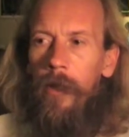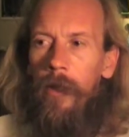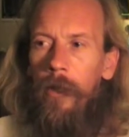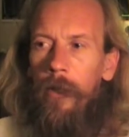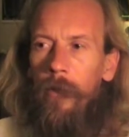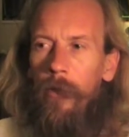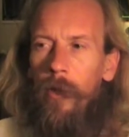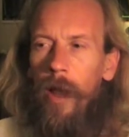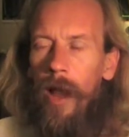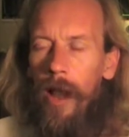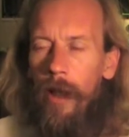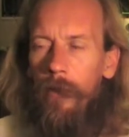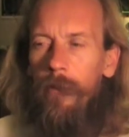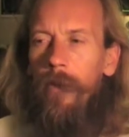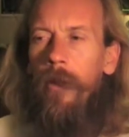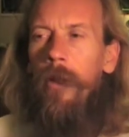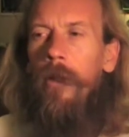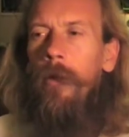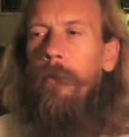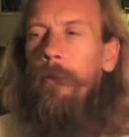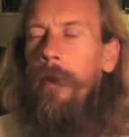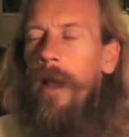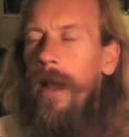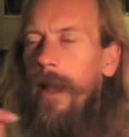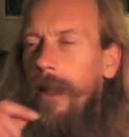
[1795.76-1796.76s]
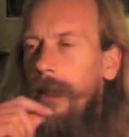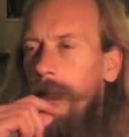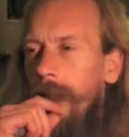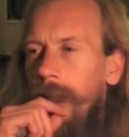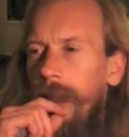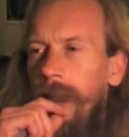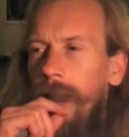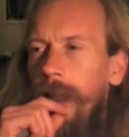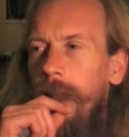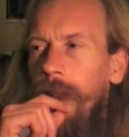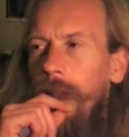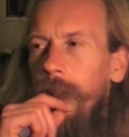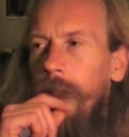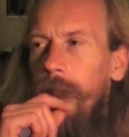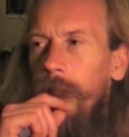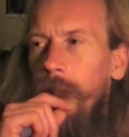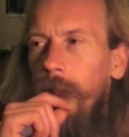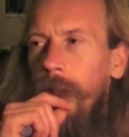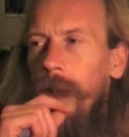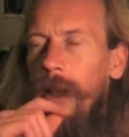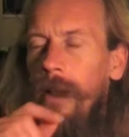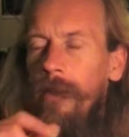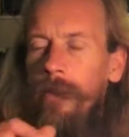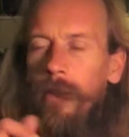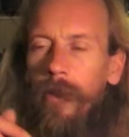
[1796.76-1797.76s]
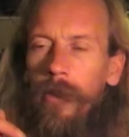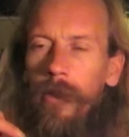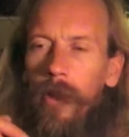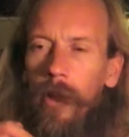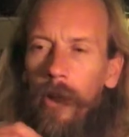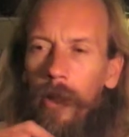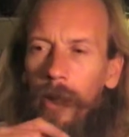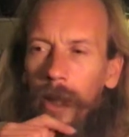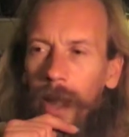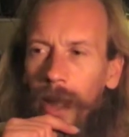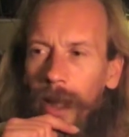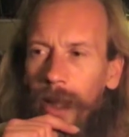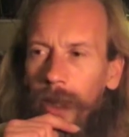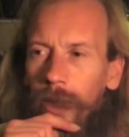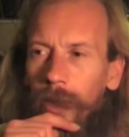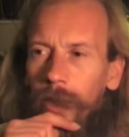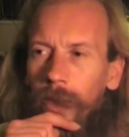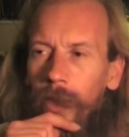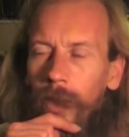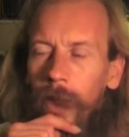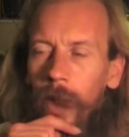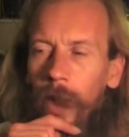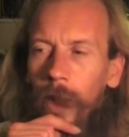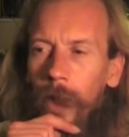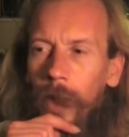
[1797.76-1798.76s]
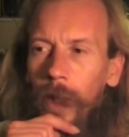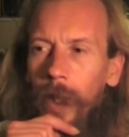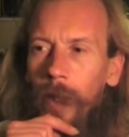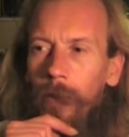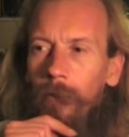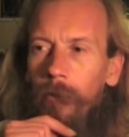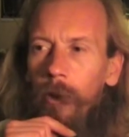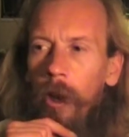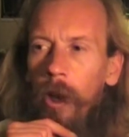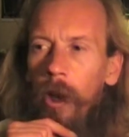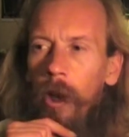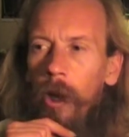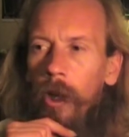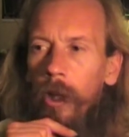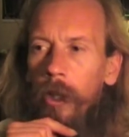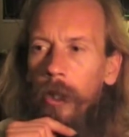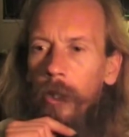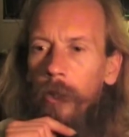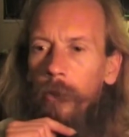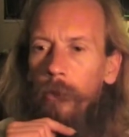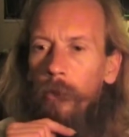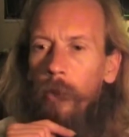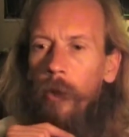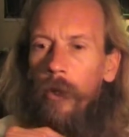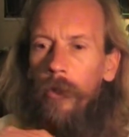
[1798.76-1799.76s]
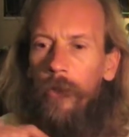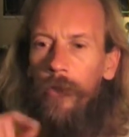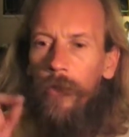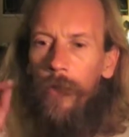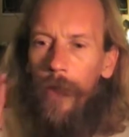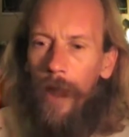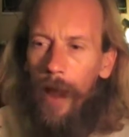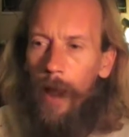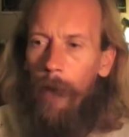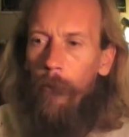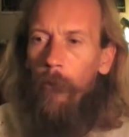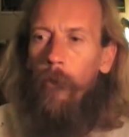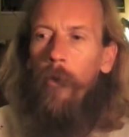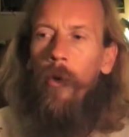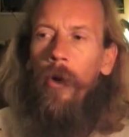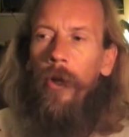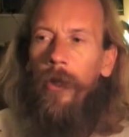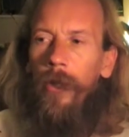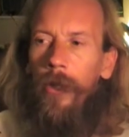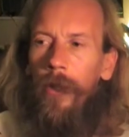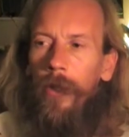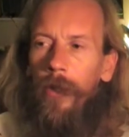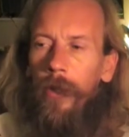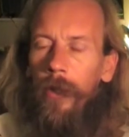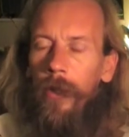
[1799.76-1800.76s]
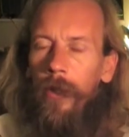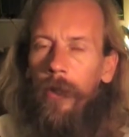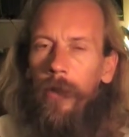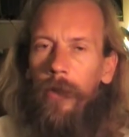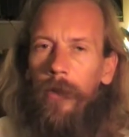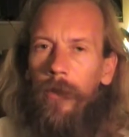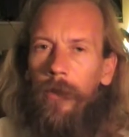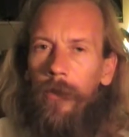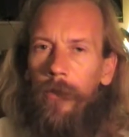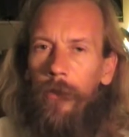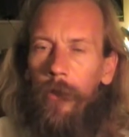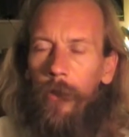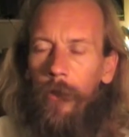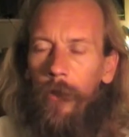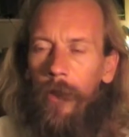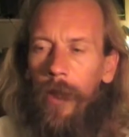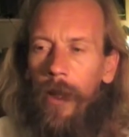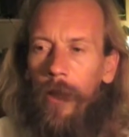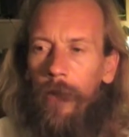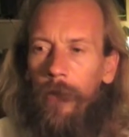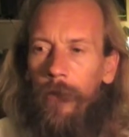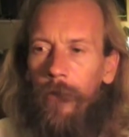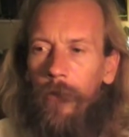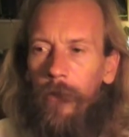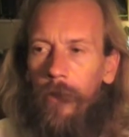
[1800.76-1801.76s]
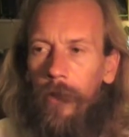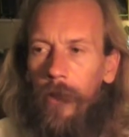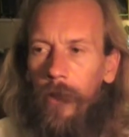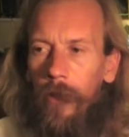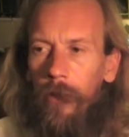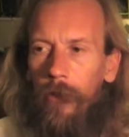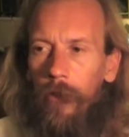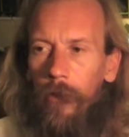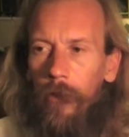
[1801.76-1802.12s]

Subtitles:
So I have looked back and think, you know, have I got that totally wrong? And was that one 2,000 years